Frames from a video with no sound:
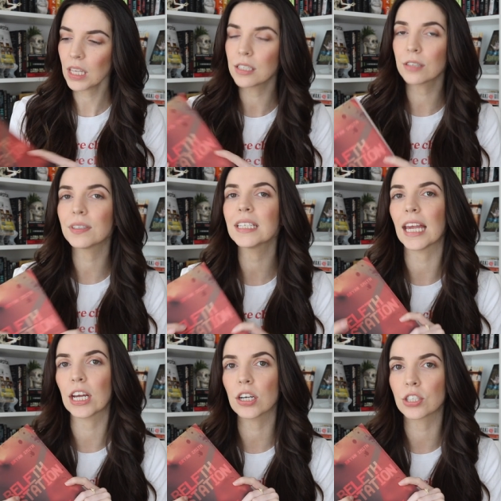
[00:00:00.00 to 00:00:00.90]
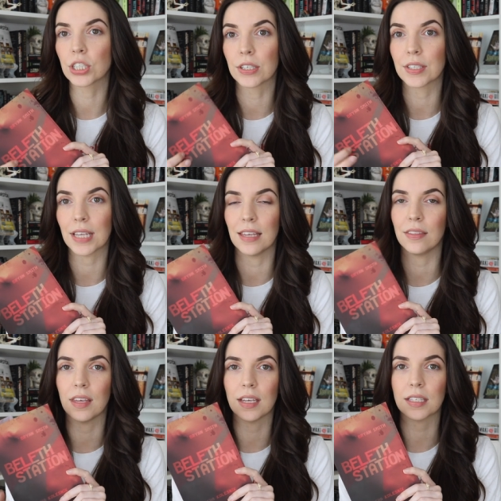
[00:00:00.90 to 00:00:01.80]
different characters
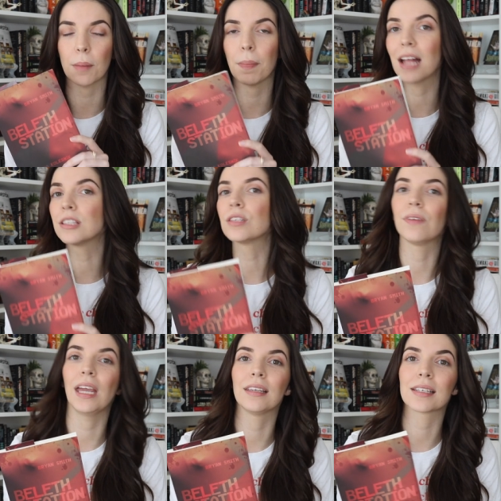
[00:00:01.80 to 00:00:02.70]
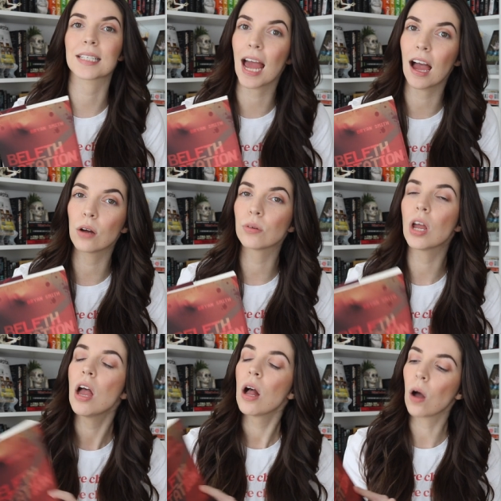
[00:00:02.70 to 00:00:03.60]
in this Pennsylvania town
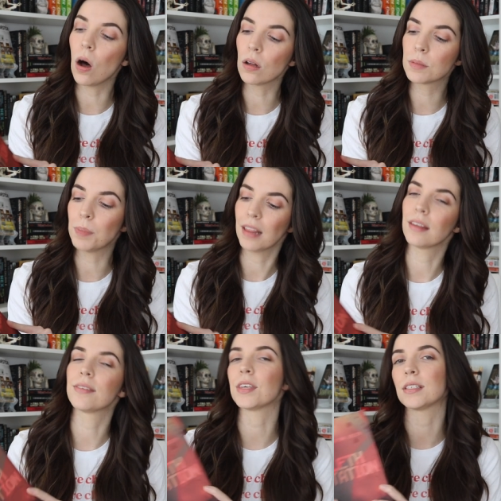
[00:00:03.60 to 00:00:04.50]
called Beleth